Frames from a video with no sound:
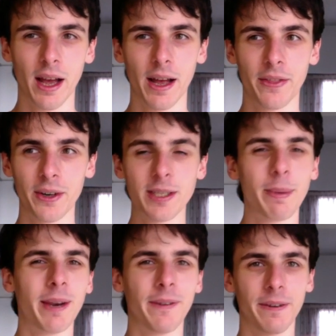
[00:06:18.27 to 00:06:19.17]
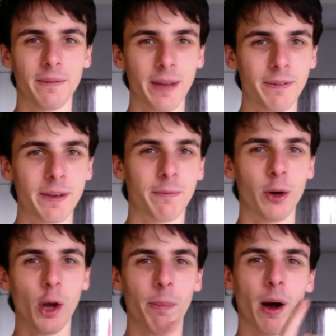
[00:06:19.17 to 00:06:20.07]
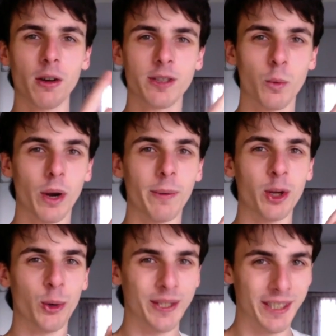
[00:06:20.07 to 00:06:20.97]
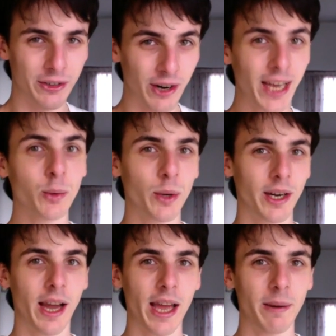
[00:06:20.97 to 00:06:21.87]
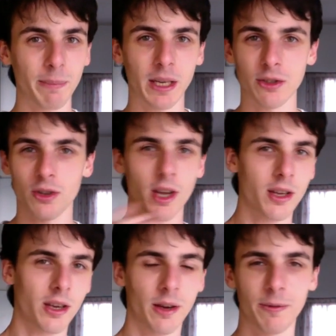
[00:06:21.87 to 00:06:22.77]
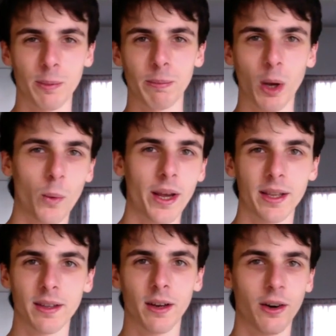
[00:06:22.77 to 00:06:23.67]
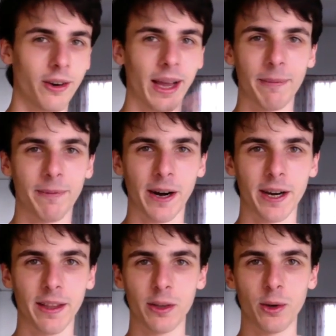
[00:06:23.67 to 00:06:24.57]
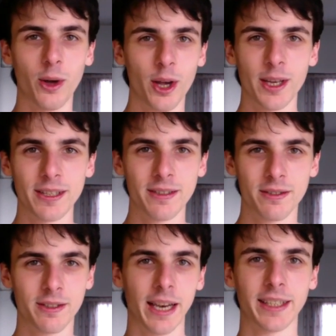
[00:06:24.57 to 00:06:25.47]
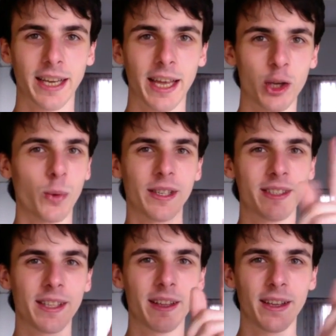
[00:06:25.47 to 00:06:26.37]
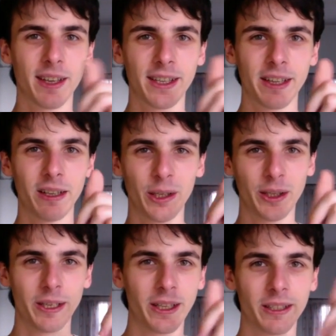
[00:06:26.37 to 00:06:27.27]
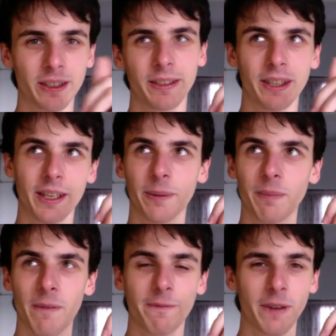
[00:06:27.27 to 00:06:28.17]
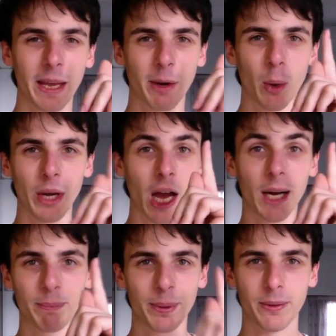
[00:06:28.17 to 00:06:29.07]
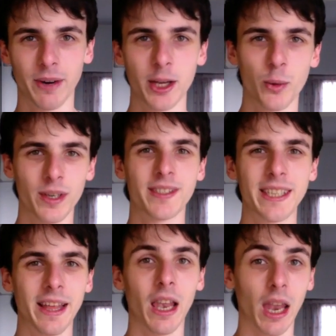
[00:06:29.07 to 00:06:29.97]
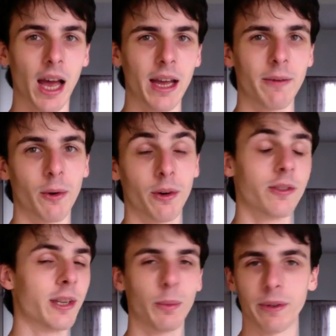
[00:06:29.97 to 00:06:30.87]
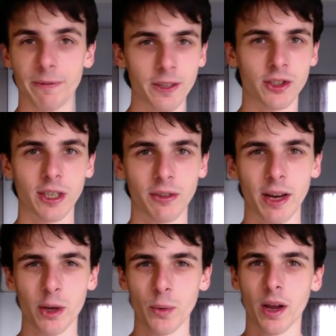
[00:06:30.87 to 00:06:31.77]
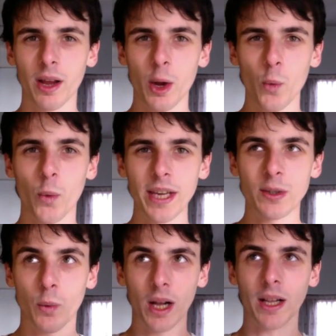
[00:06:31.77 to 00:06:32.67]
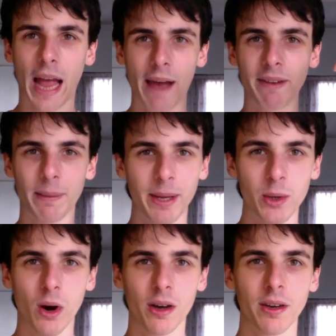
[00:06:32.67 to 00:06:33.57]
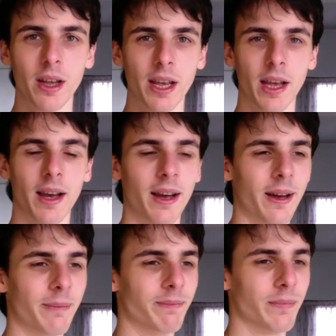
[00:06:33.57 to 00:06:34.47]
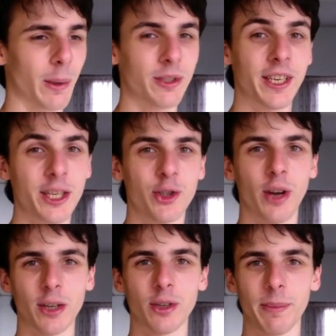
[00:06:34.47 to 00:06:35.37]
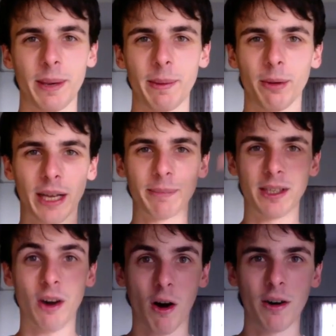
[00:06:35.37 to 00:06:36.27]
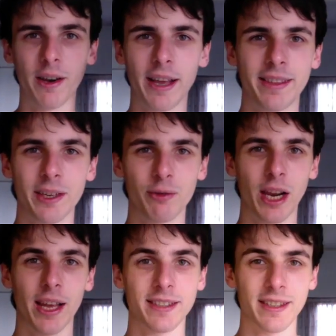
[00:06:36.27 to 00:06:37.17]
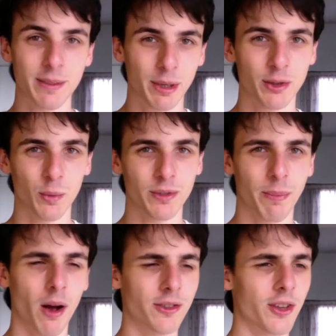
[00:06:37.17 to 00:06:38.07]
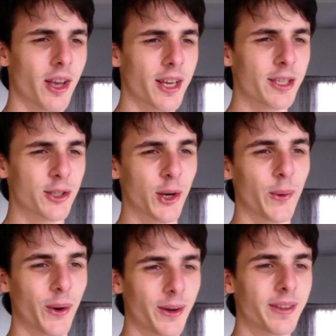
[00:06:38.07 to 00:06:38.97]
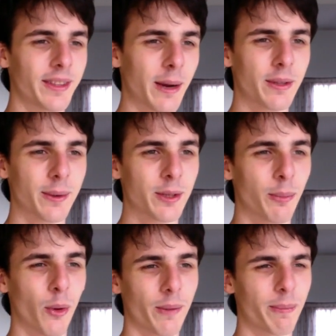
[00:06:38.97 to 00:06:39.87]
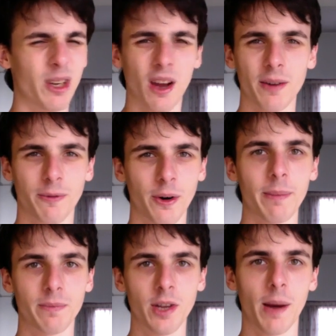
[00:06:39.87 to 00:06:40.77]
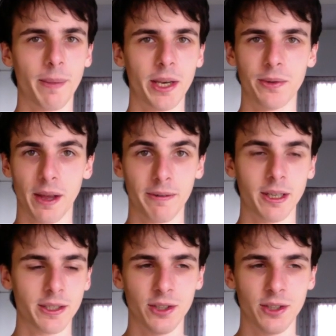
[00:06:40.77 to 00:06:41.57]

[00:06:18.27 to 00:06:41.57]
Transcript: There's a benefit for not pausing whenever you interact with an item, because if you blow in on a campfire, then you select again, you want to see the little flame going up, right? You want to see that live, or same with fishing, right? You want to wait while having the menu on. That was an issue actually. Many people kept it on and didn't realize the simulation was paused. So that was important, but not for the top menu, definitely.